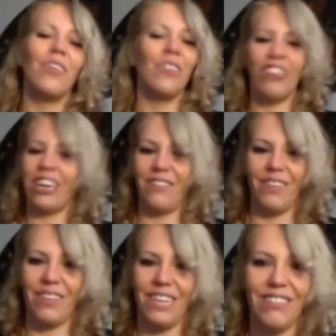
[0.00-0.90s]
don't reject me,
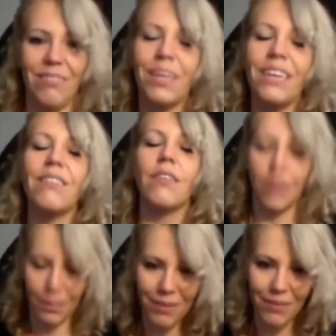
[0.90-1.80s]
please. Please don't
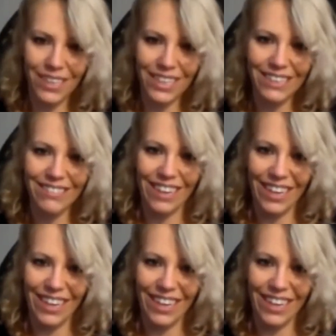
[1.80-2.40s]
hurt my feelings.